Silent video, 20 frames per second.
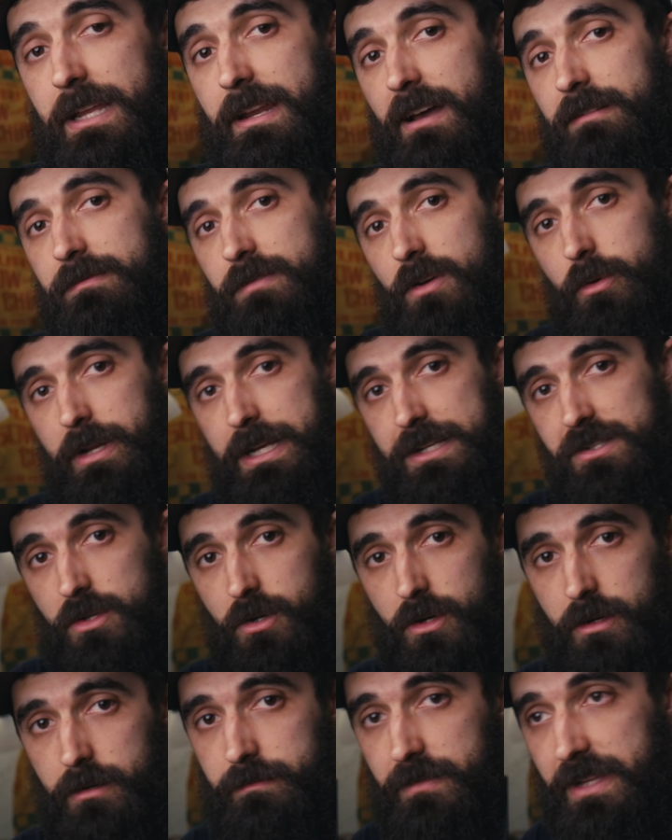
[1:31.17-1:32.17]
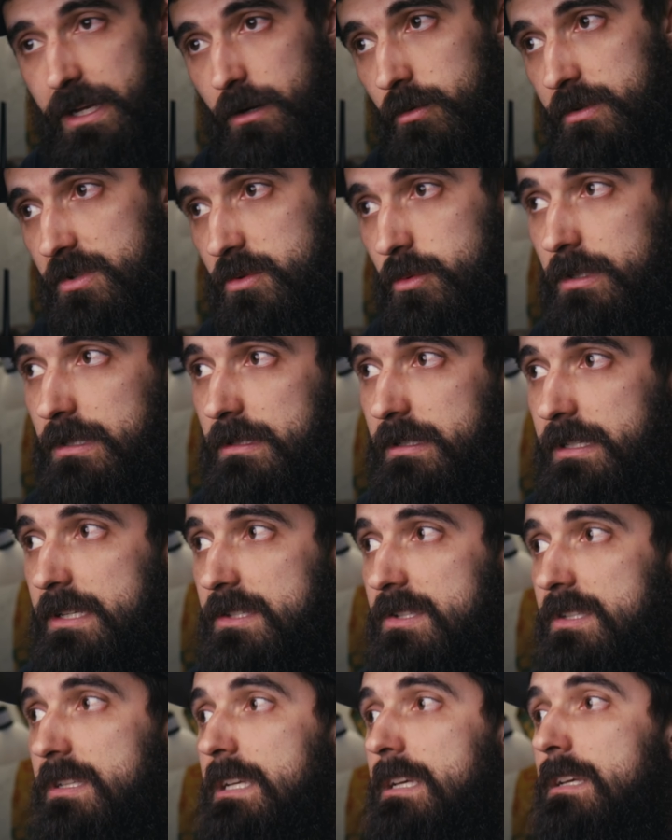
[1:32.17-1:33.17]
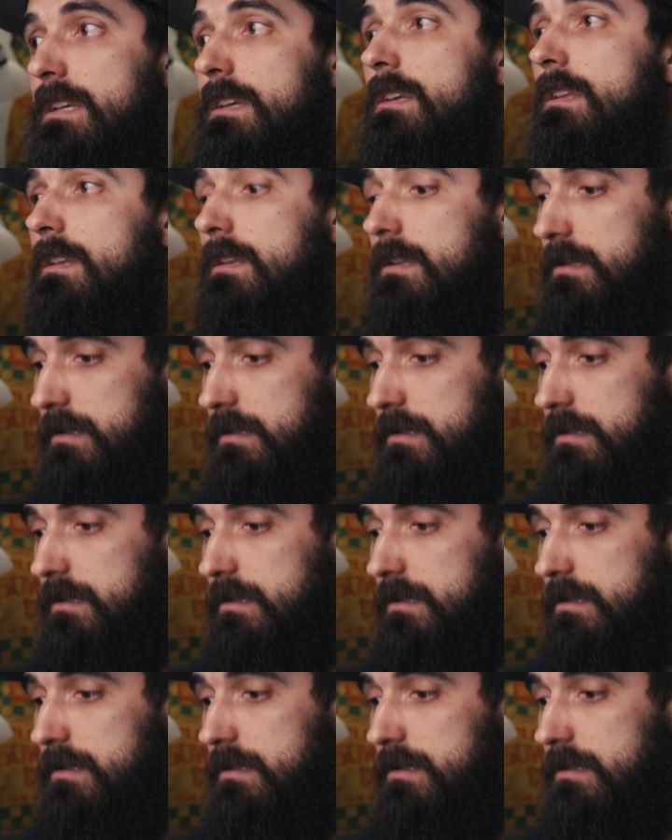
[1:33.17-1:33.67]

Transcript: an iPhone XR that was released in